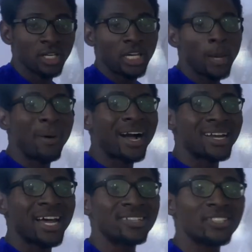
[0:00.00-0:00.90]
A bank
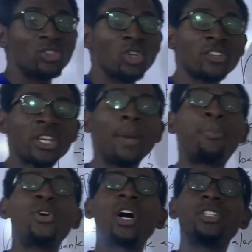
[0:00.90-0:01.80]
alert is just a
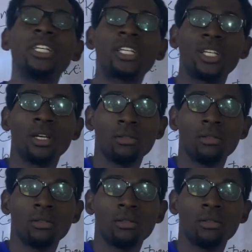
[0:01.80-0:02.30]
periodic